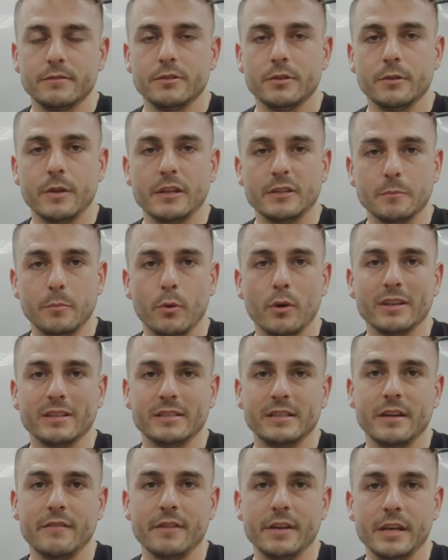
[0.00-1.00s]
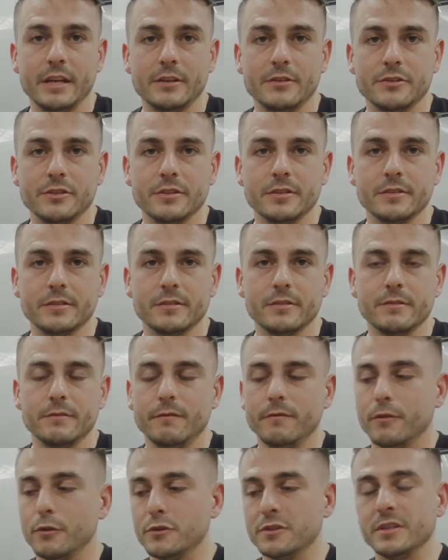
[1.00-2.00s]
So that's 0.7 inches
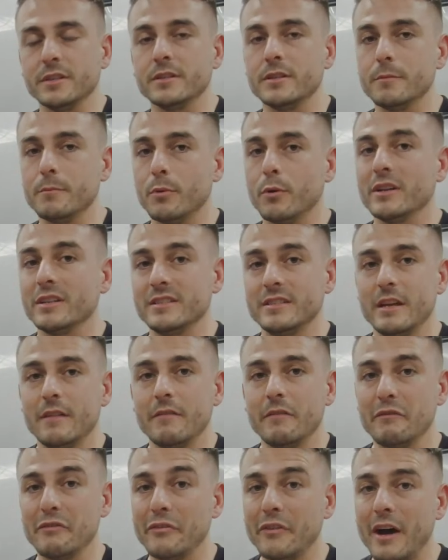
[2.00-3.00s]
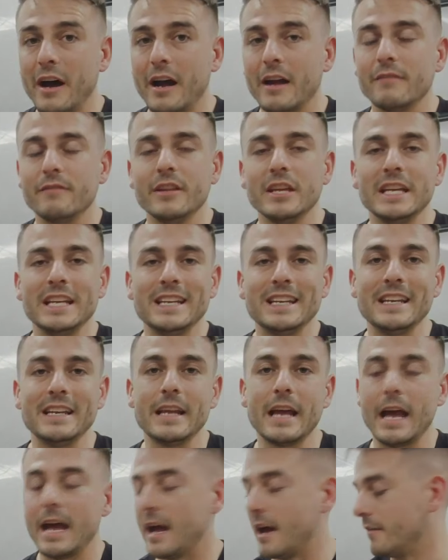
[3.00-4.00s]
versus the 0.75 that you need
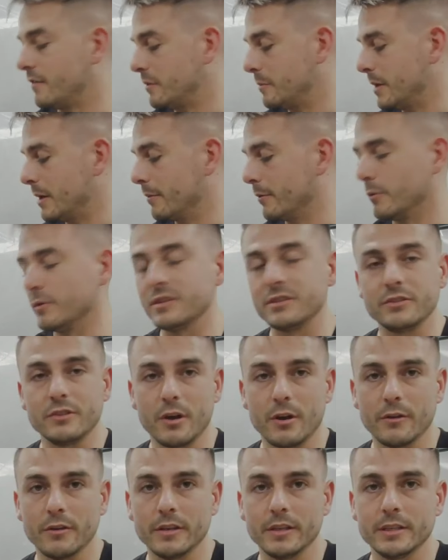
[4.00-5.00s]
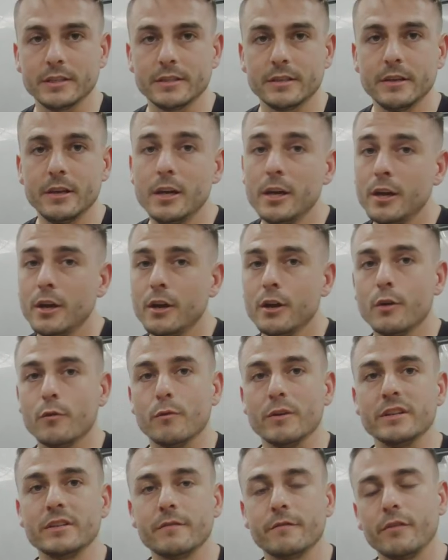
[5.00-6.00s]
to have to be able to install these.
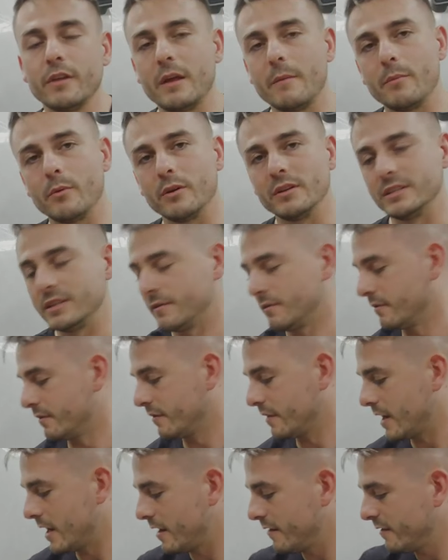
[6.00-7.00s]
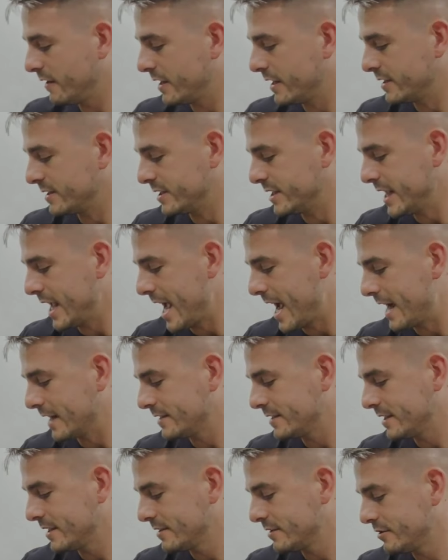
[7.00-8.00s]
Reason for that 0.75 is the
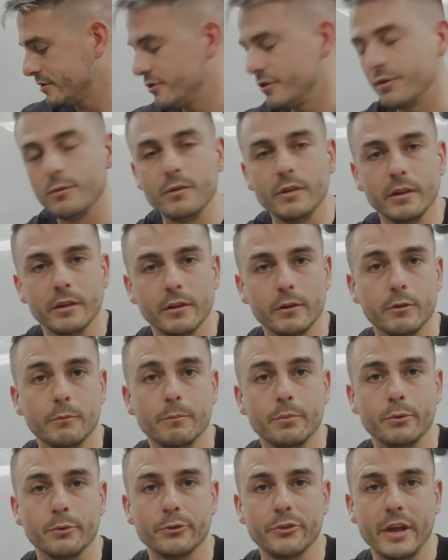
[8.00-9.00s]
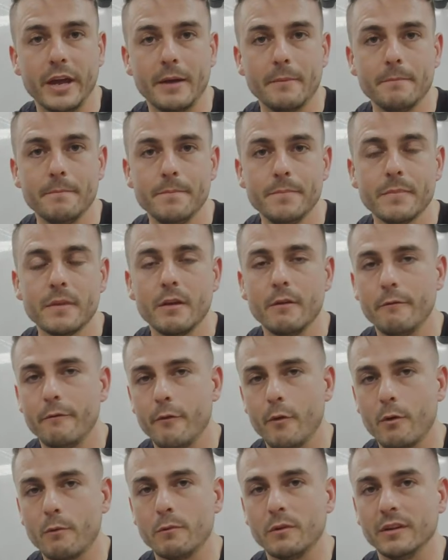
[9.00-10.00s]
access to the little pull tab
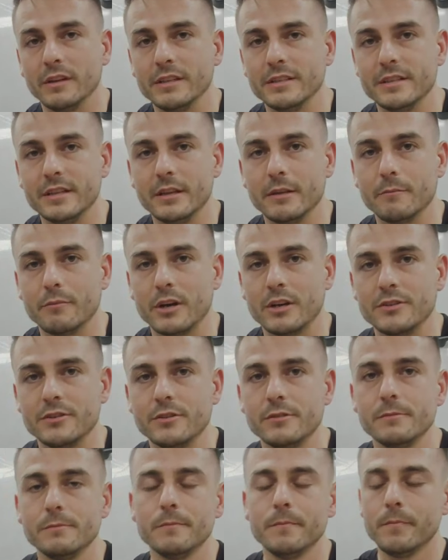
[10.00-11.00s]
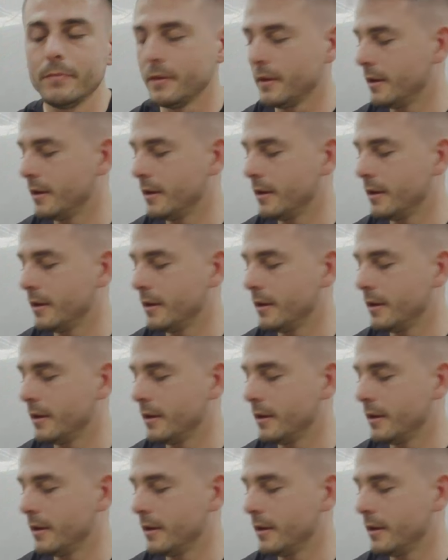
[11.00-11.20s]
for releasing the pressure.